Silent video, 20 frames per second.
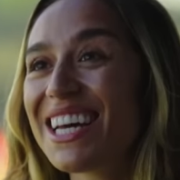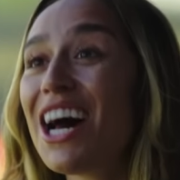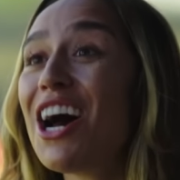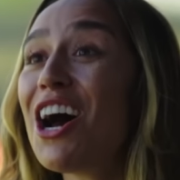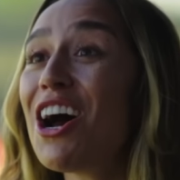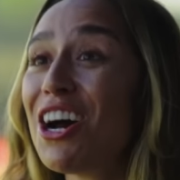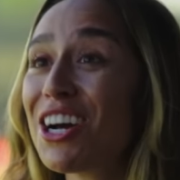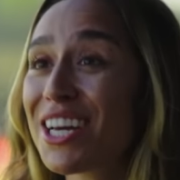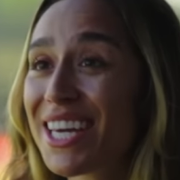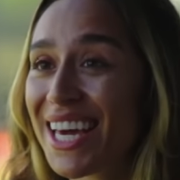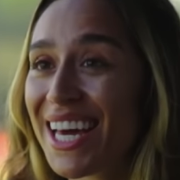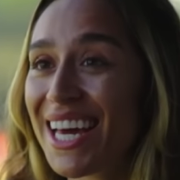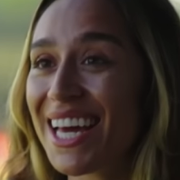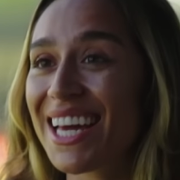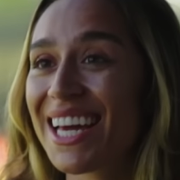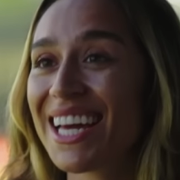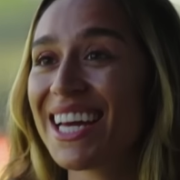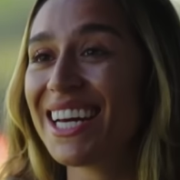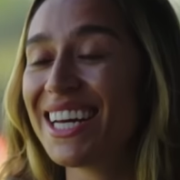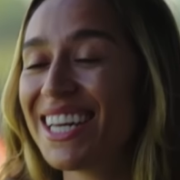some
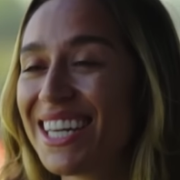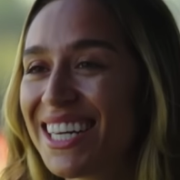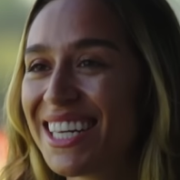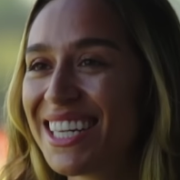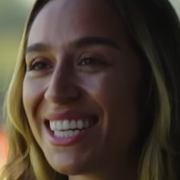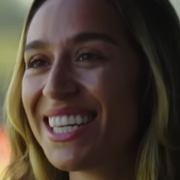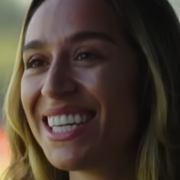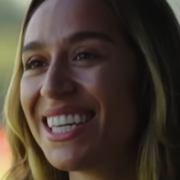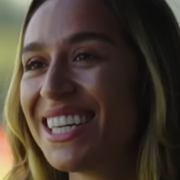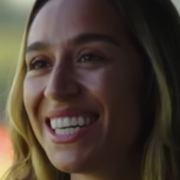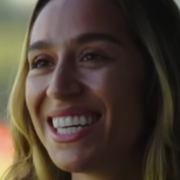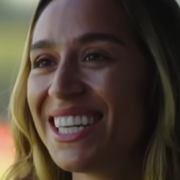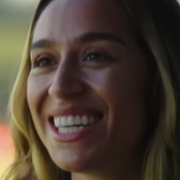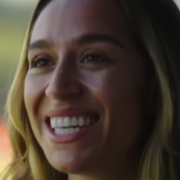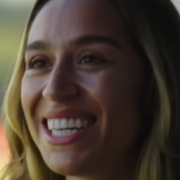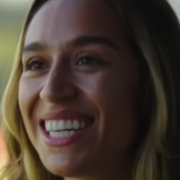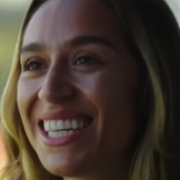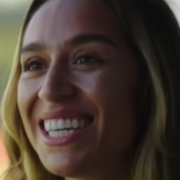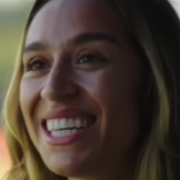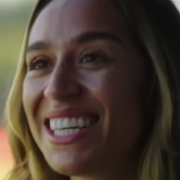
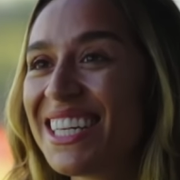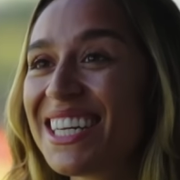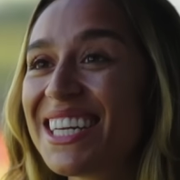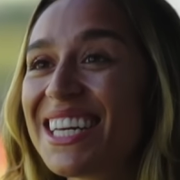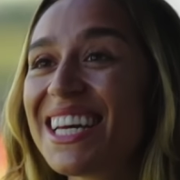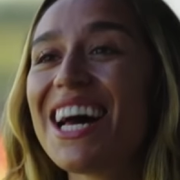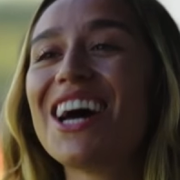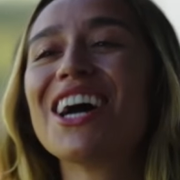bars back then.